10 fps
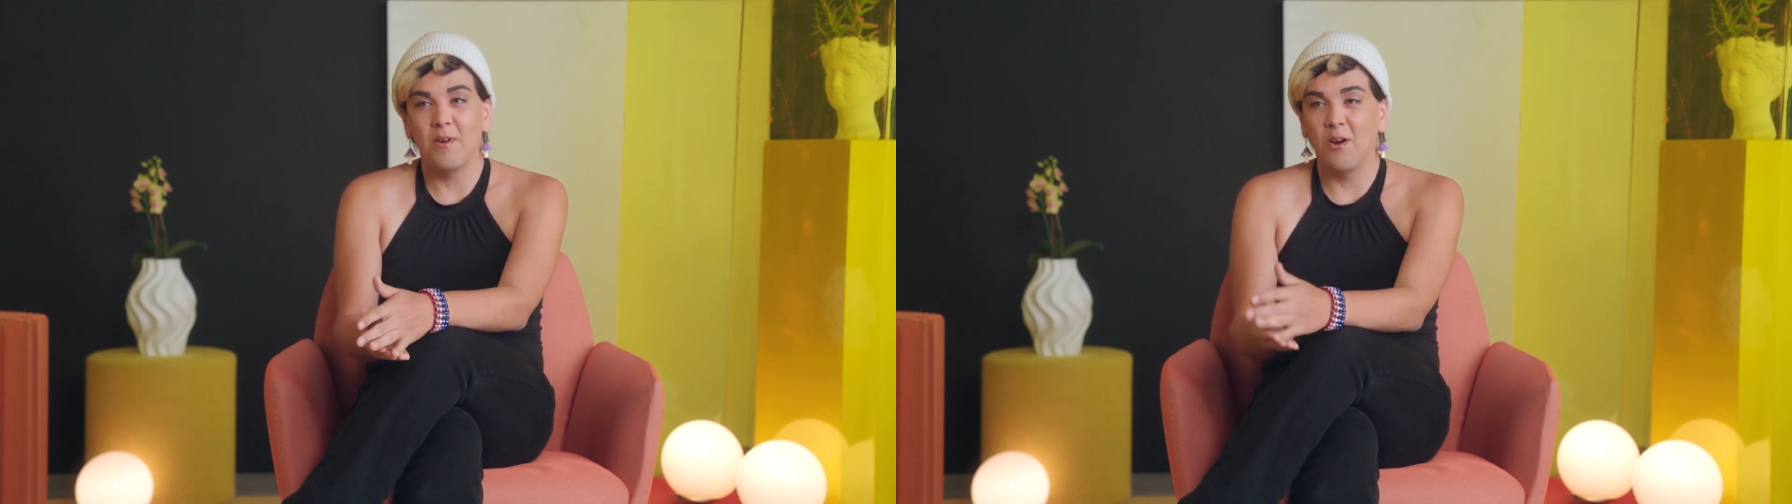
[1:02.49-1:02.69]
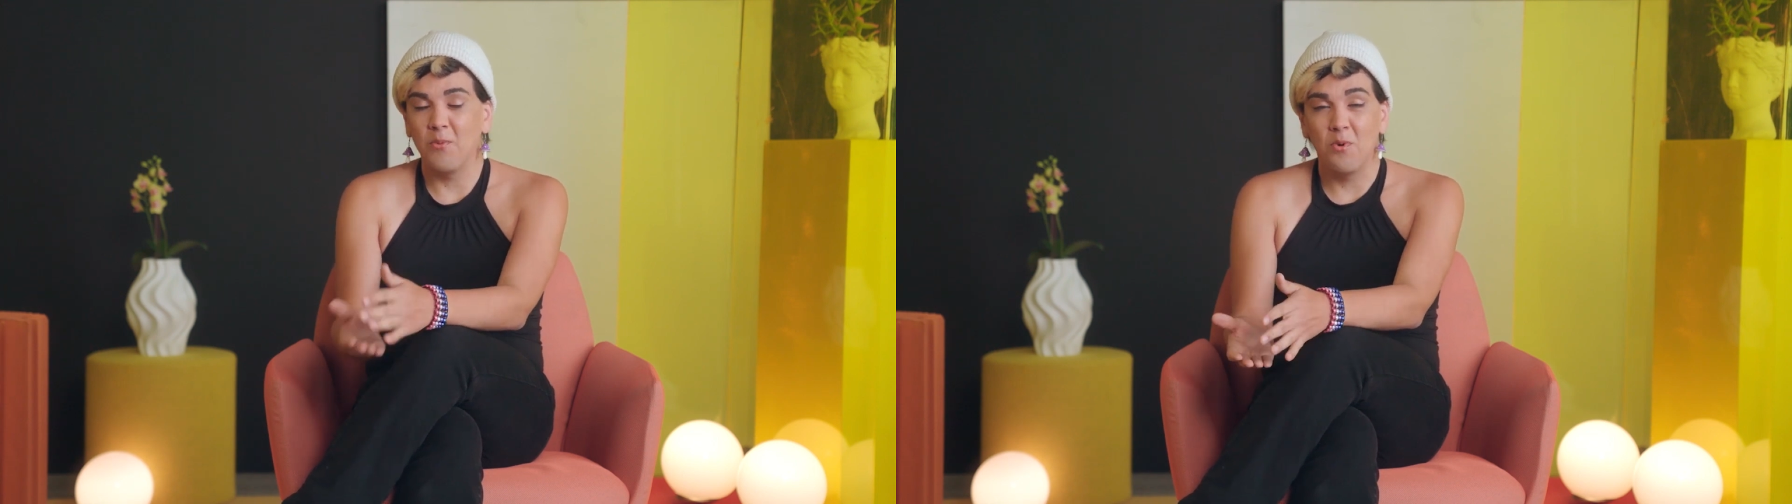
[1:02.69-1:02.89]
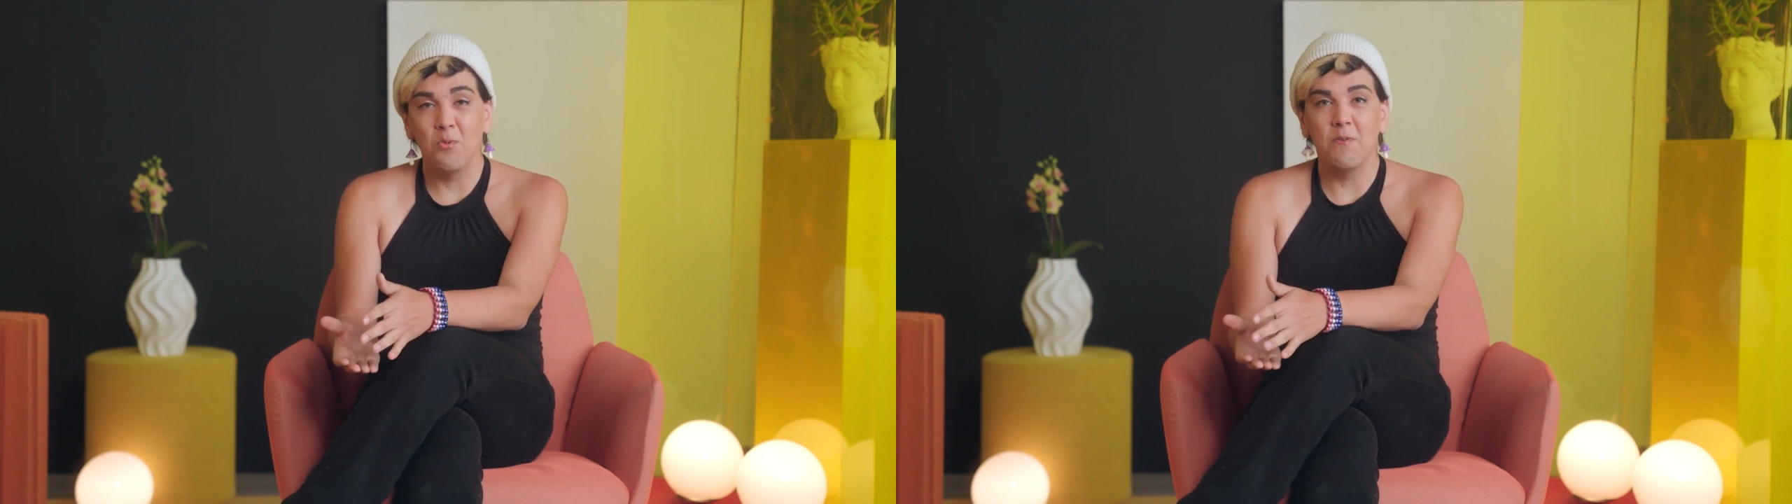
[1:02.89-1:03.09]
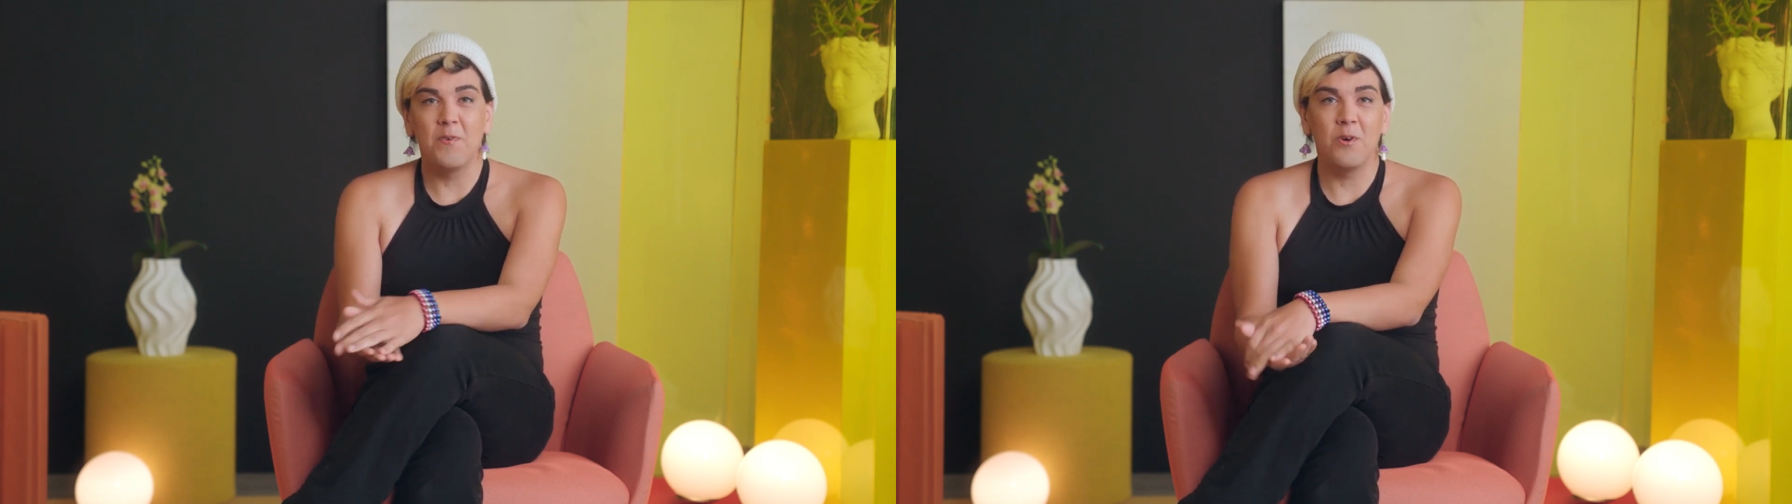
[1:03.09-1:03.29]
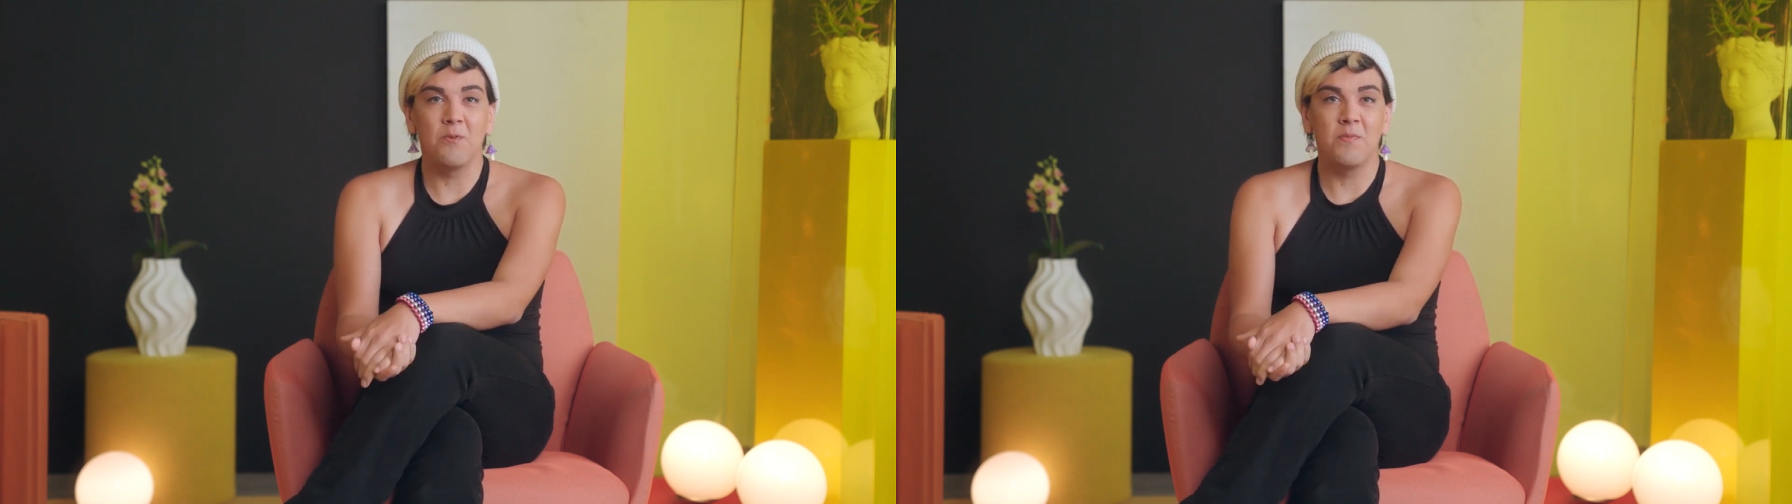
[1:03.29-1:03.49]
on a mobile
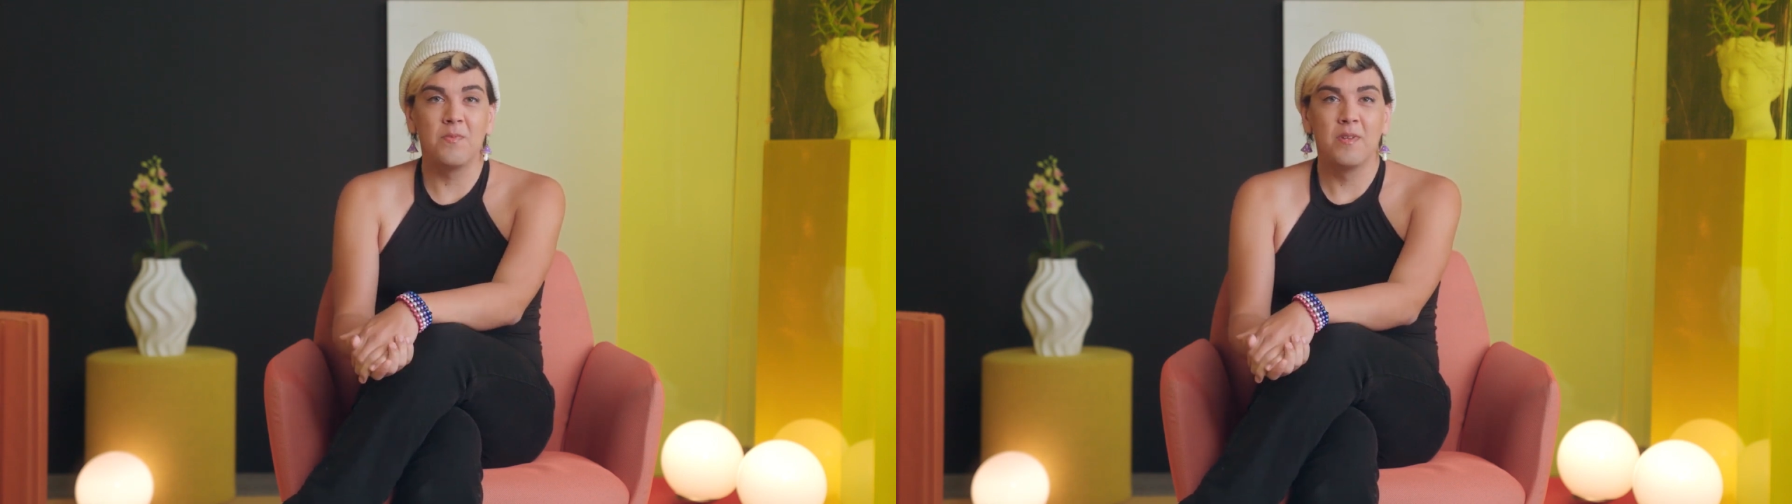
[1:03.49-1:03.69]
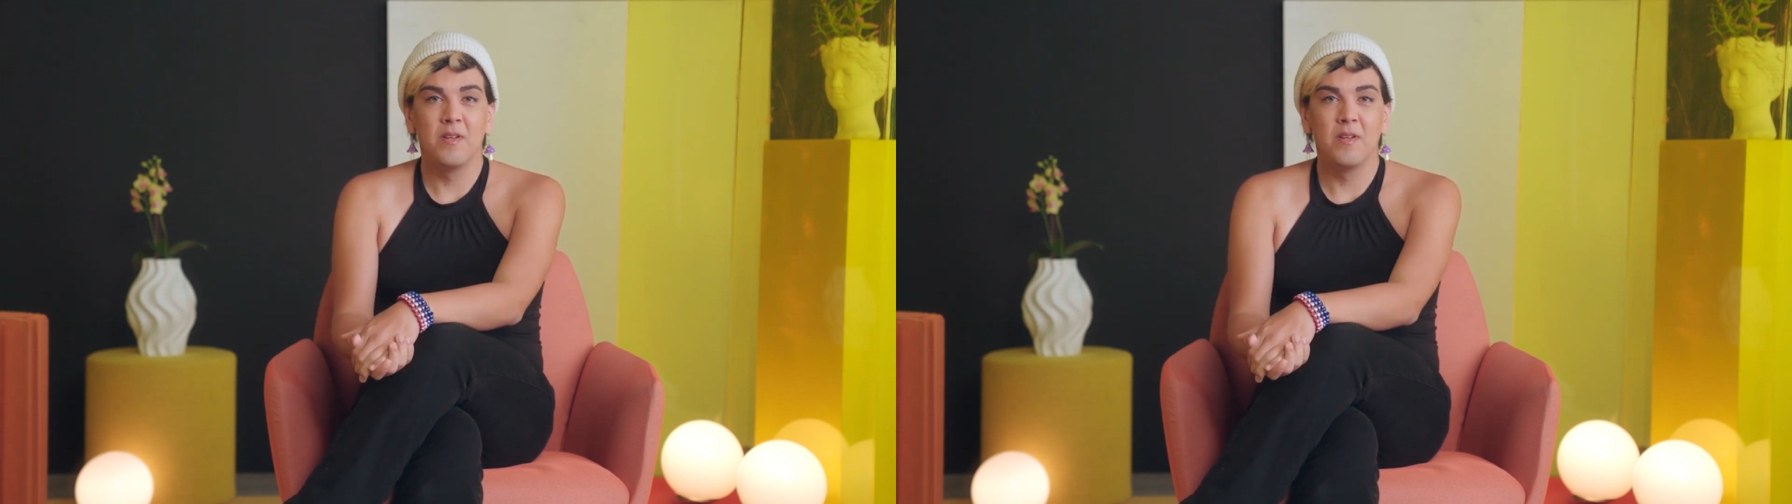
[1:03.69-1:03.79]
phone